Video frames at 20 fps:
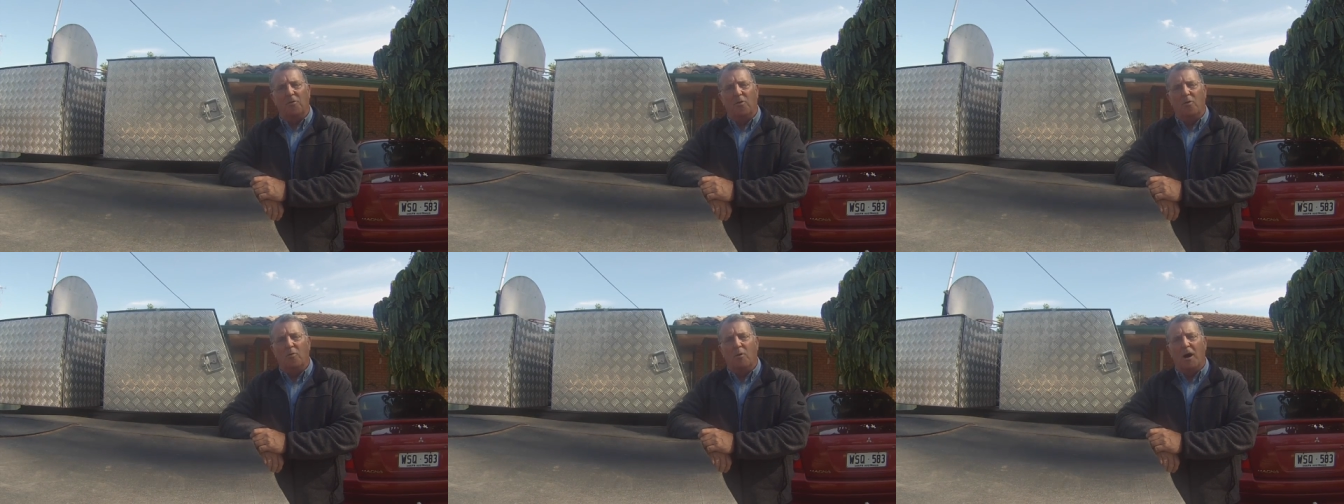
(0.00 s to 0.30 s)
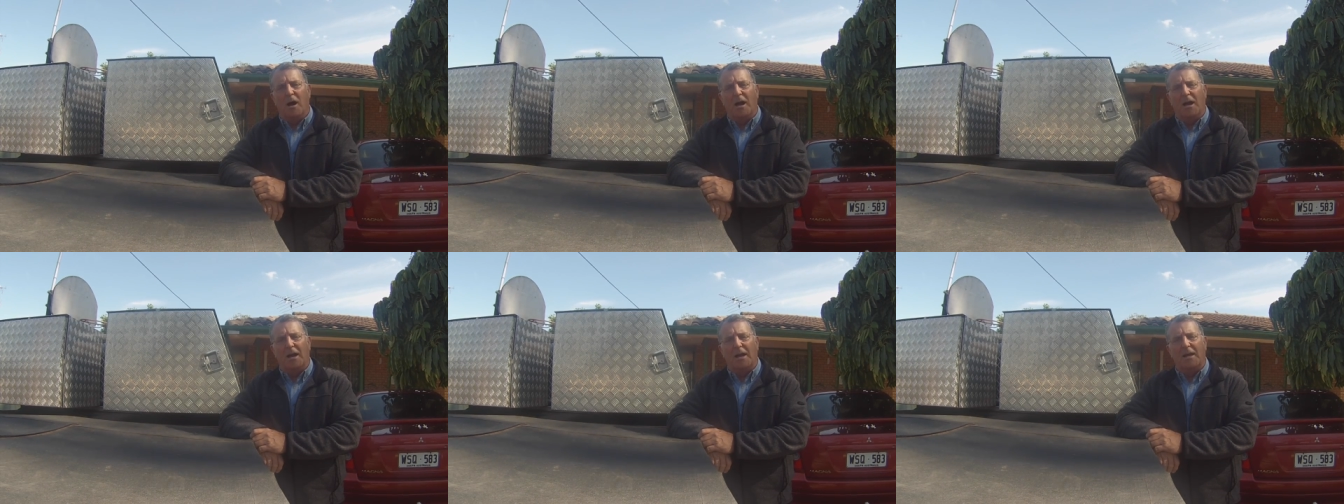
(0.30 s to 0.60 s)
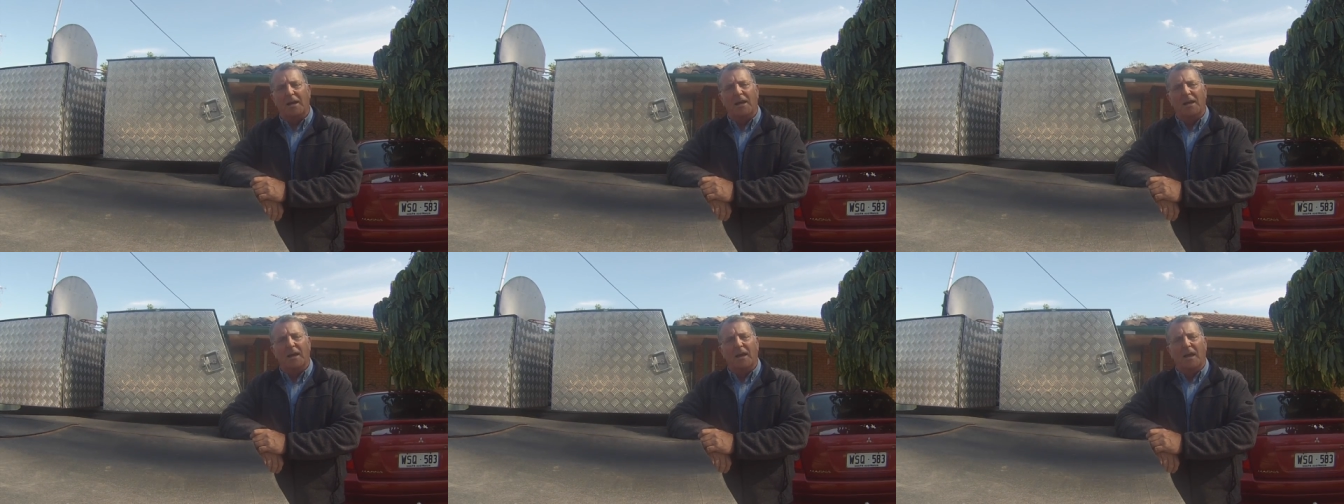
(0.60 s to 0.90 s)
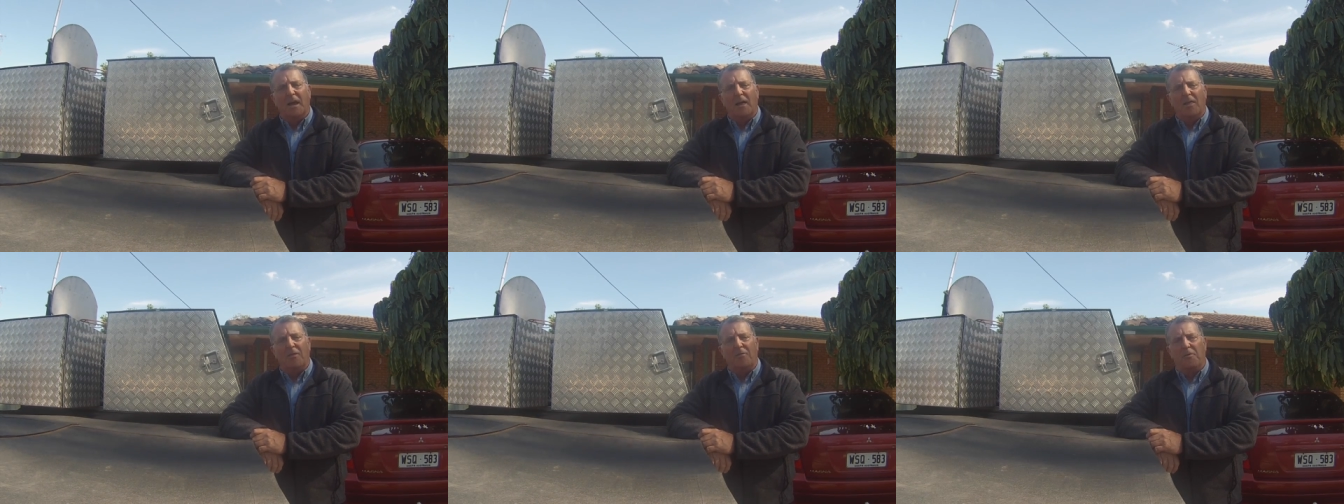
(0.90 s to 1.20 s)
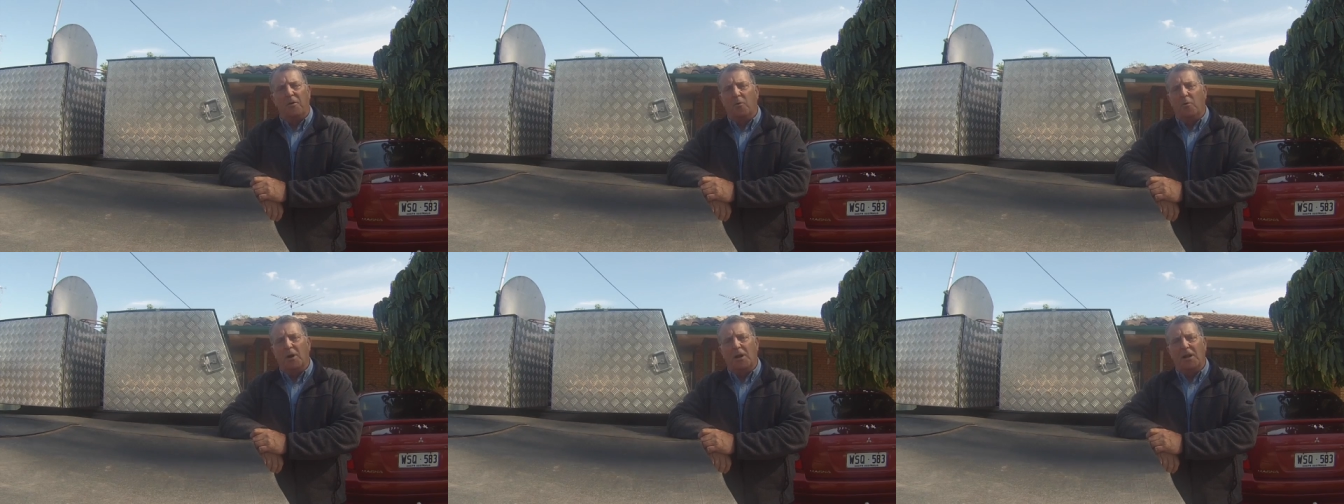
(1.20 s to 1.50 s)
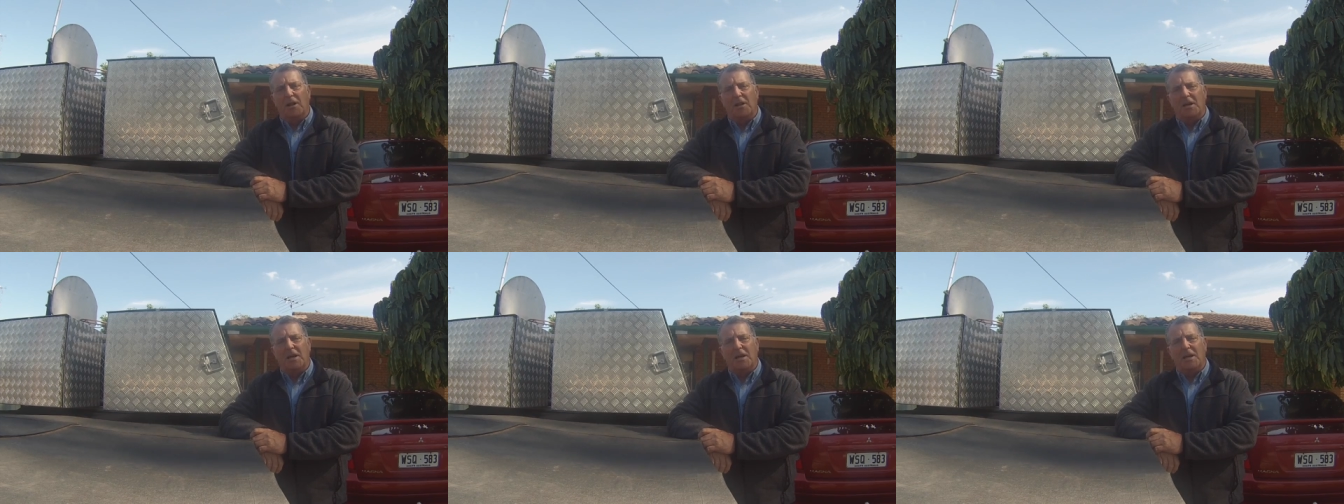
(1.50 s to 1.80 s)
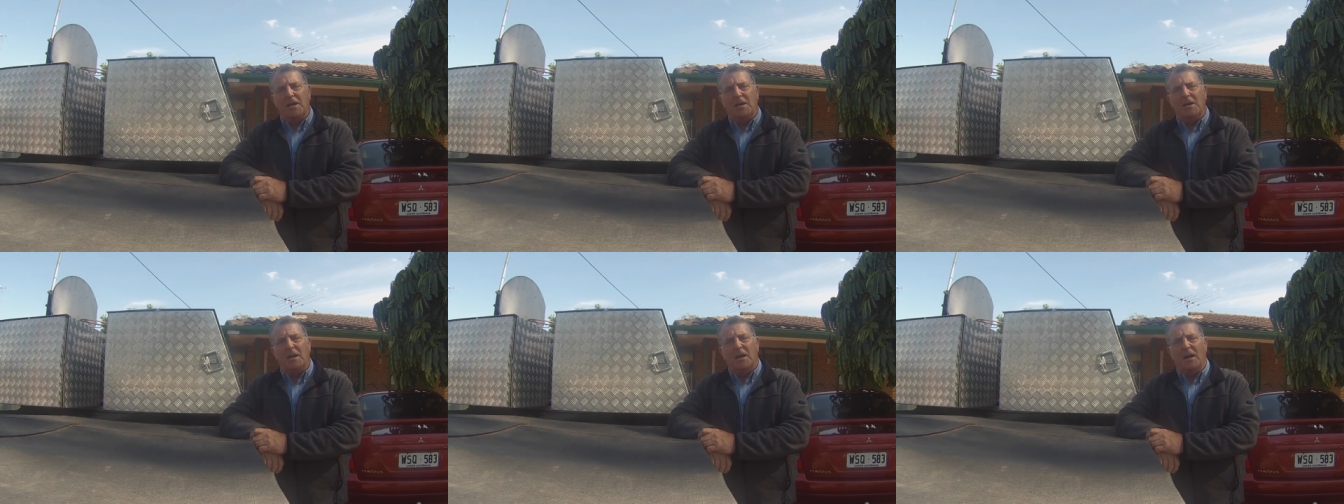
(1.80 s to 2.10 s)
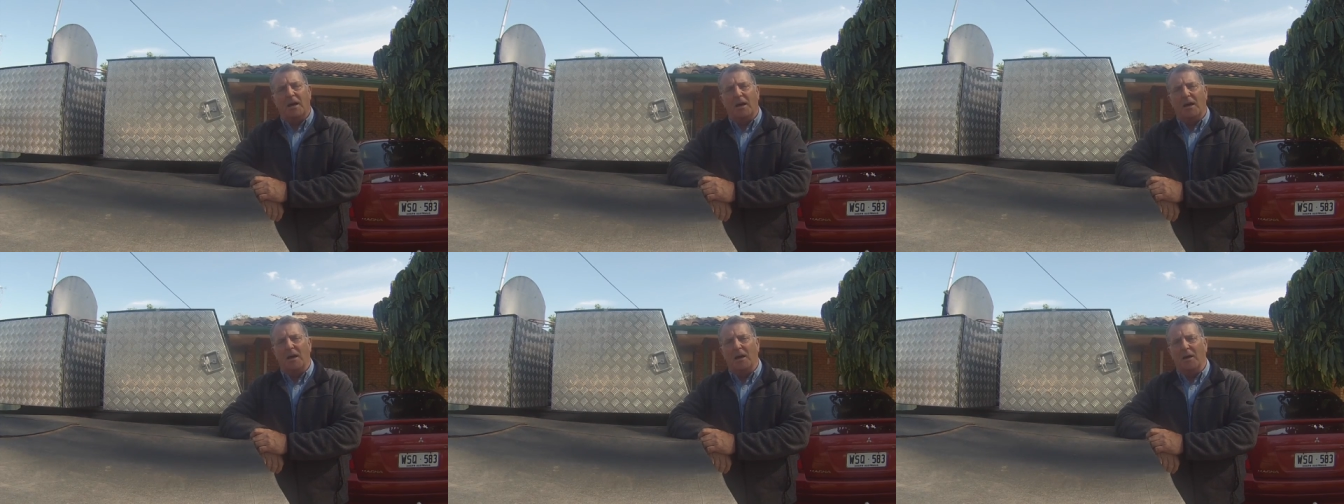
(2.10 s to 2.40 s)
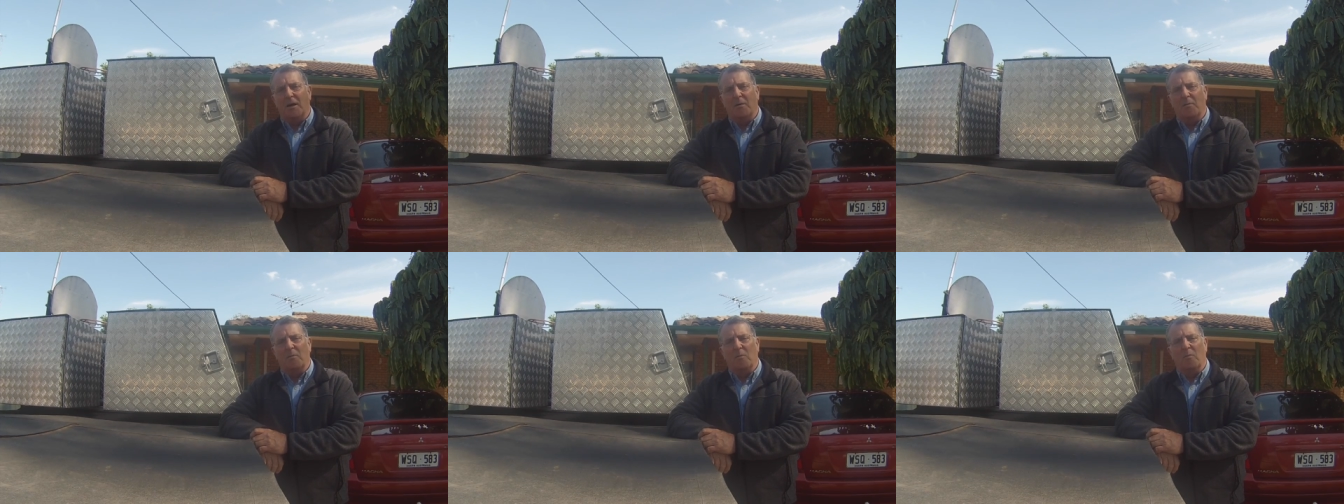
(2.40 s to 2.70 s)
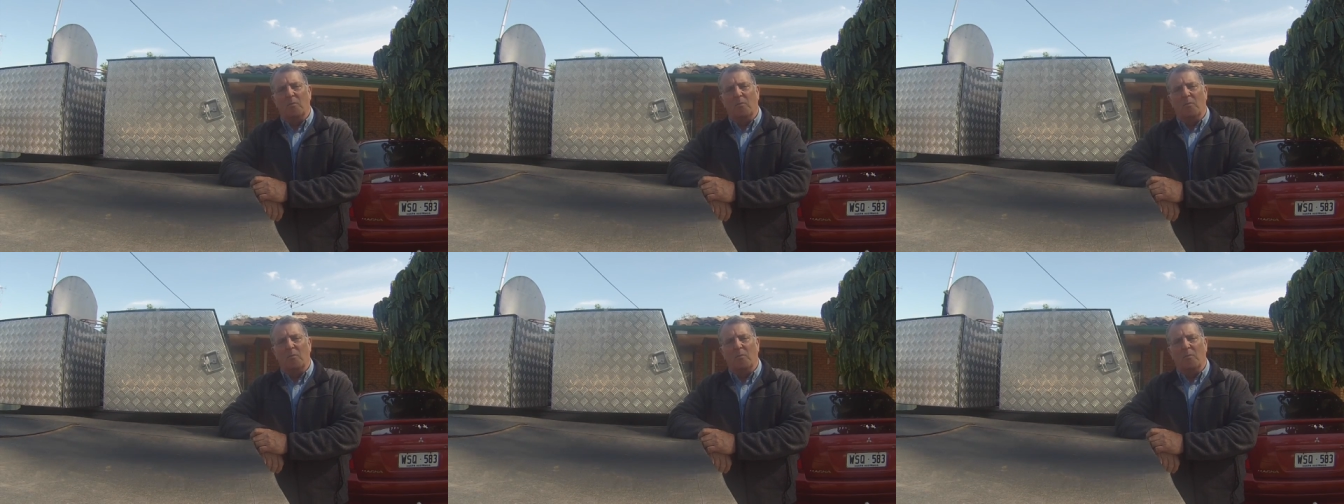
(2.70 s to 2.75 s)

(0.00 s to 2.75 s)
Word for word: Norway, through Italy. Um,